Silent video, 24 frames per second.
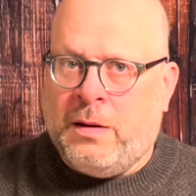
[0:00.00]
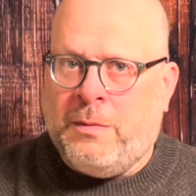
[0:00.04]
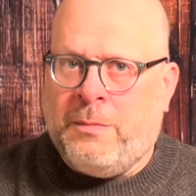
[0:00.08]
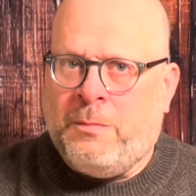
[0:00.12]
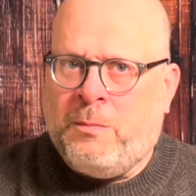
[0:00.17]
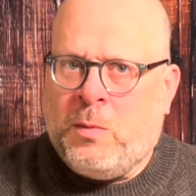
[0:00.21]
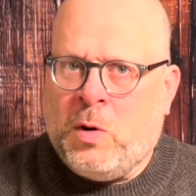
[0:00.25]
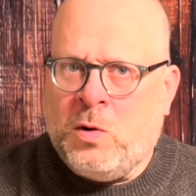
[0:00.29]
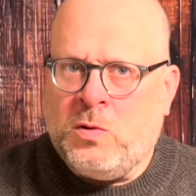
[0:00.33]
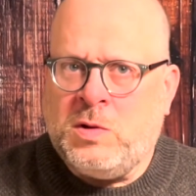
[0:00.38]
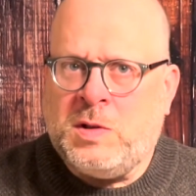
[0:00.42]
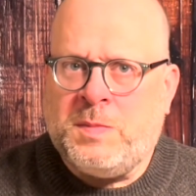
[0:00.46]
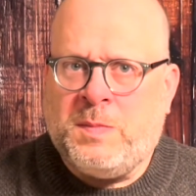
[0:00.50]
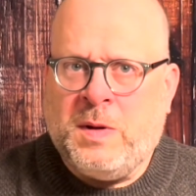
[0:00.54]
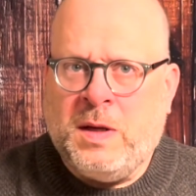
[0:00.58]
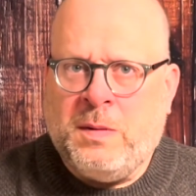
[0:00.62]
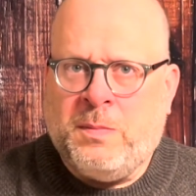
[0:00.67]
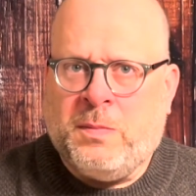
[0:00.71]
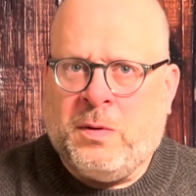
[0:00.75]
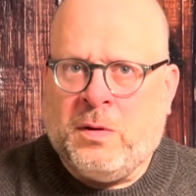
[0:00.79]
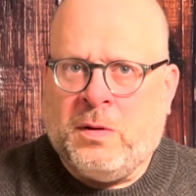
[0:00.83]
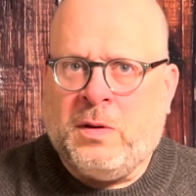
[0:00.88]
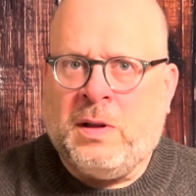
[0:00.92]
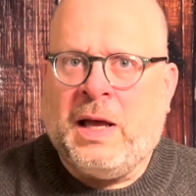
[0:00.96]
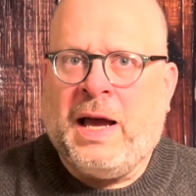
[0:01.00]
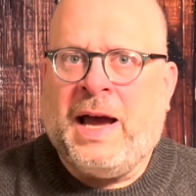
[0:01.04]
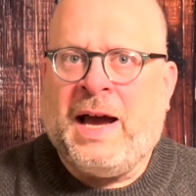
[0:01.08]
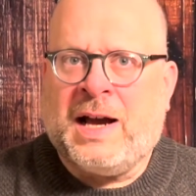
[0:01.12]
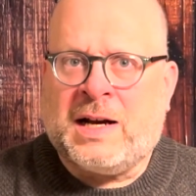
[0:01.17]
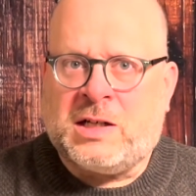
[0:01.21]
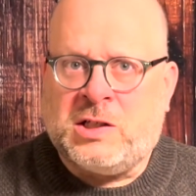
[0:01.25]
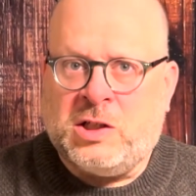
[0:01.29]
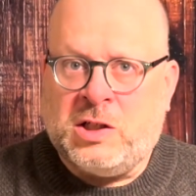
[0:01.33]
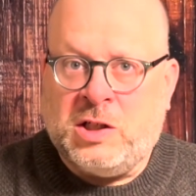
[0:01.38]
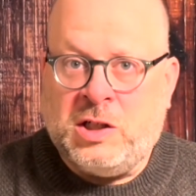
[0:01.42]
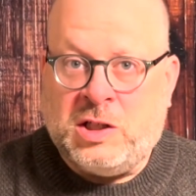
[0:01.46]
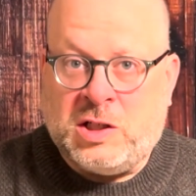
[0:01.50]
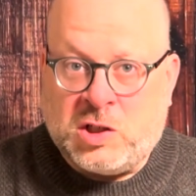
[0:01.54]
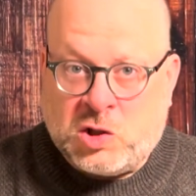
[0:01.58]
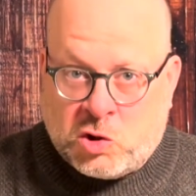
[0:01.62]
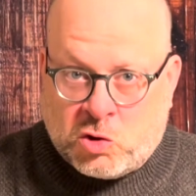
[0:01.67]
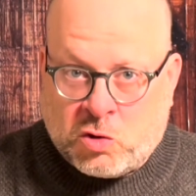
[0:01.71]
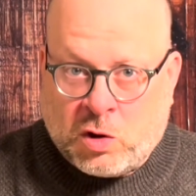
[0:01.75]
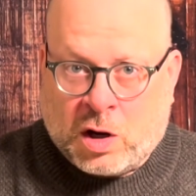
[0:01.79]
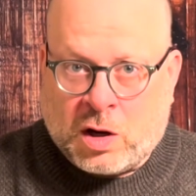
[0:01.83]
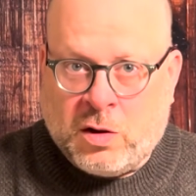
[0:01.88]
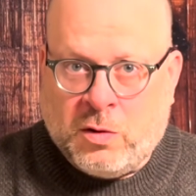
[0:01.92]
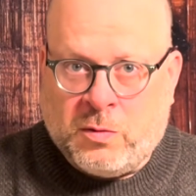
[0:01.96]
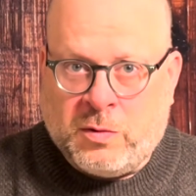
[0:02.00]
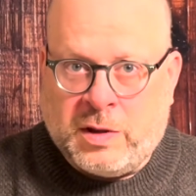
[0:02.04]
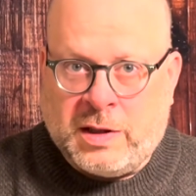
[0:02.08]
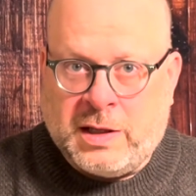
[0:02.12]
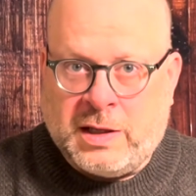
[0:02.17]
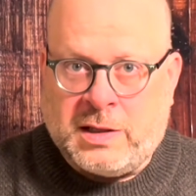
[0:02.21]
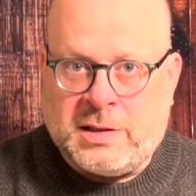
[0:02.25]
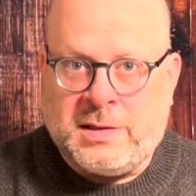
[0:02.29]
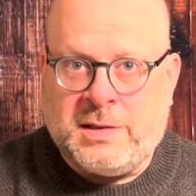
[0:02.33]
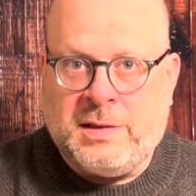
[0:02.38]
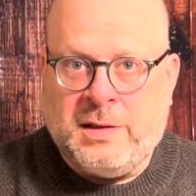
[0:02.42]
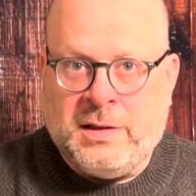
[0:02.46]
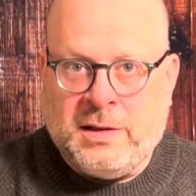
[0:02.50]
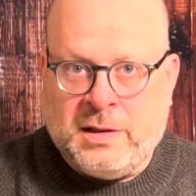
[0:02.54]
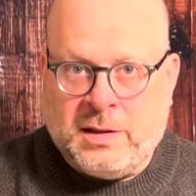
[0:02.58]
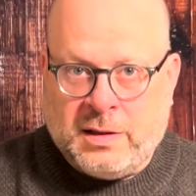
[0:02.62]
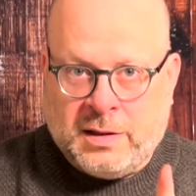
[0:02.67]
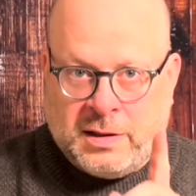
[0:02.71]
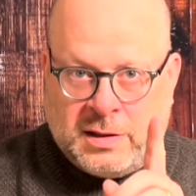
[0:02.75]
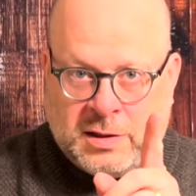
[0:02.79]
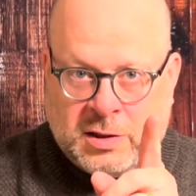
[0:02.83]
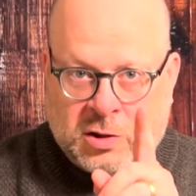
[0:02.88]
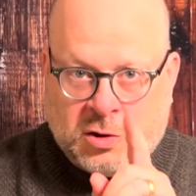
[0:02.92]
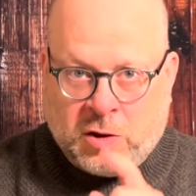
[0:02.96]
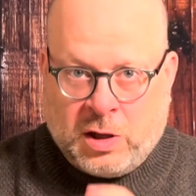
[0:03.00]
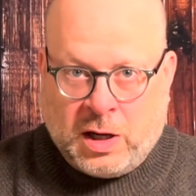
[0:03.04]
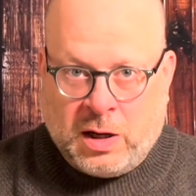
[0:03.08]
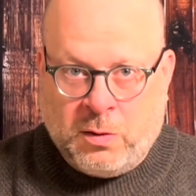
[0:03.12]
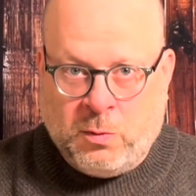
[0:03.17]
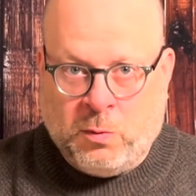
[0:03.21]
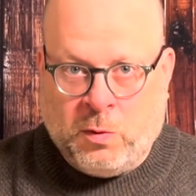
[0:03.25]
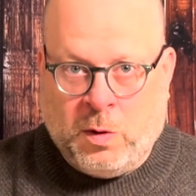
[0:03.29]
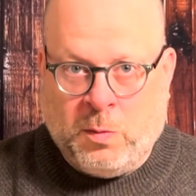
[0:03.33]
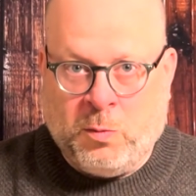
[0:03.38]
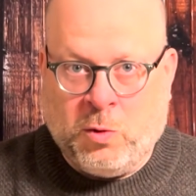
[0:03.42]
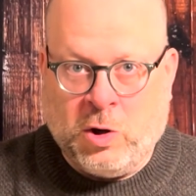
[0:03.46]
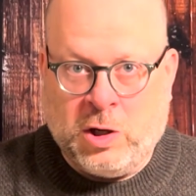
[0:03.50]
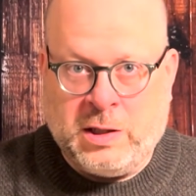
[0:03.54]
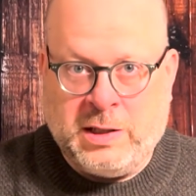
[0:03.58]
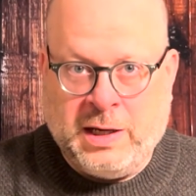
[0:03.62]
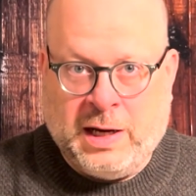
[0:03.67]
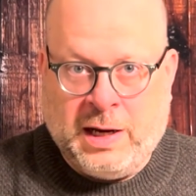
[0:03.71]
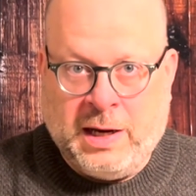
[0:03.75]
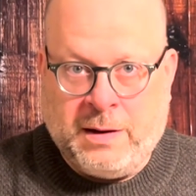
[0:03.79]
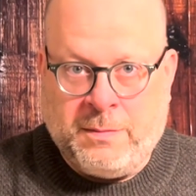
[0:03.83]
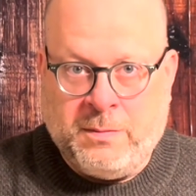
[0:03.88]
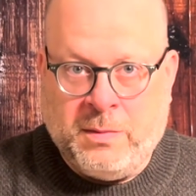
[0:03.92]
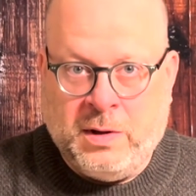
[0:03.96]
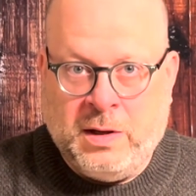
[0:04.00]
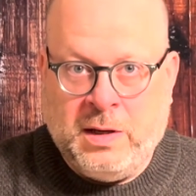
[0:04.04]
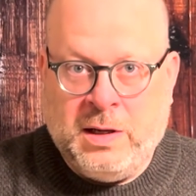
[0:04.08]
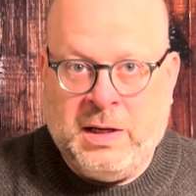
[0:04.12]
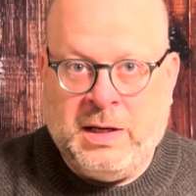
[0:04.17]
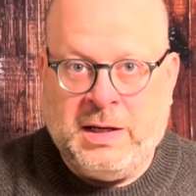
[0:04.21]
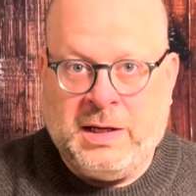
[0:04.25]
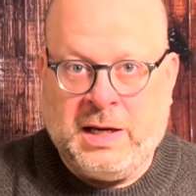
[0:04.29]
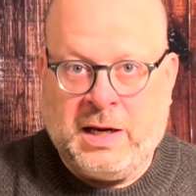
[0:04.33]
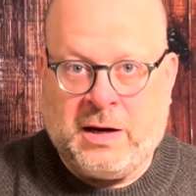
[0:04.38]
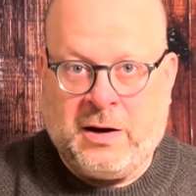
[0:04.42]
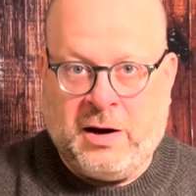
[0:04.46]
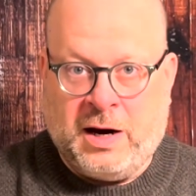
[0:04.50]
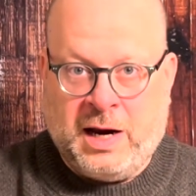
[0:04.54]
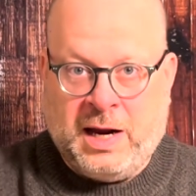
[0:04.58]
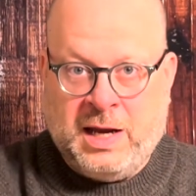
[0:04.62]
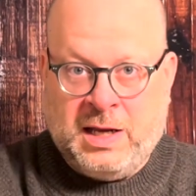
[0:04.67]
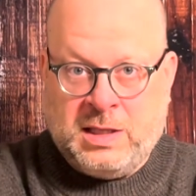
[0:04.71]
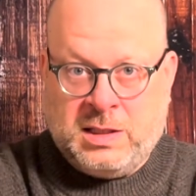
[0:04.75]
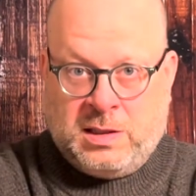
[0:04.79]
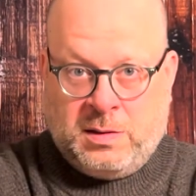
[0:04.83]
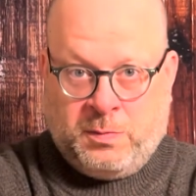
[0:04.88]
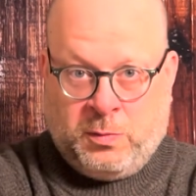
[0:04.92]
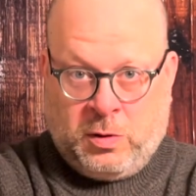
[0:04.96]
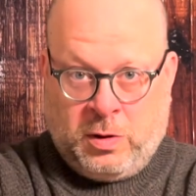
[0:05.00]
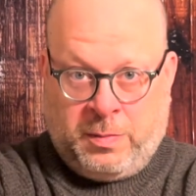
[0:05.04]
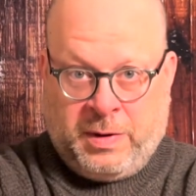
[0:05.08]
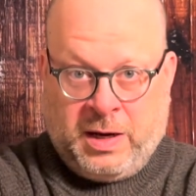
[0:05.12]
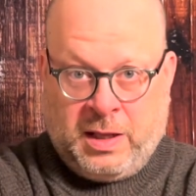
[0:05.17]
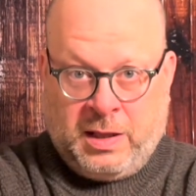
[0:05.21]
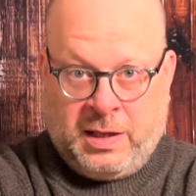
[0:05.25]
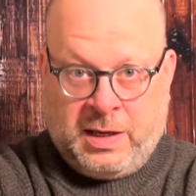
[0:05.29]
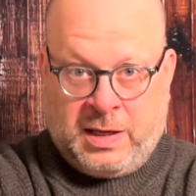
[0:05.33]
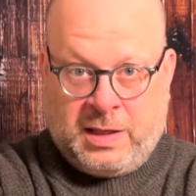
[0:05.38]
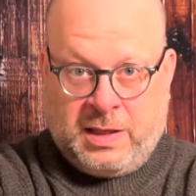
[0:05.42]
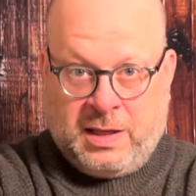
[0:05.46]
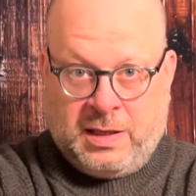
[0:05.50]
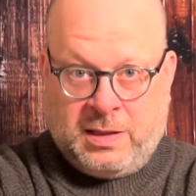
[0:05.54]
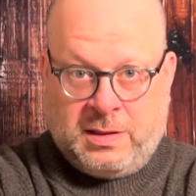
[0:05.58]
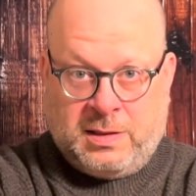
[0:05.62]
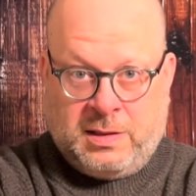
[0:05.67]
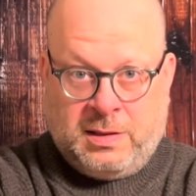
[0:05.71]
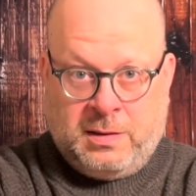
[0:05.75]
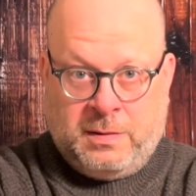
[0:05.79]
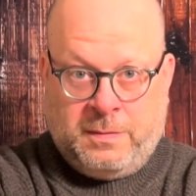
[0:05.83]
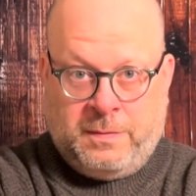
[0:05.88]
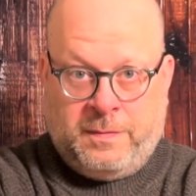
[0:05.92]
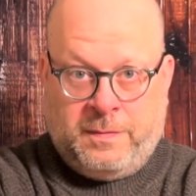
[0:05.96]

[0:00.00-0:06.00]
Most people actually struggle with this. Let's try it one more time. Take your hands, put them out like this.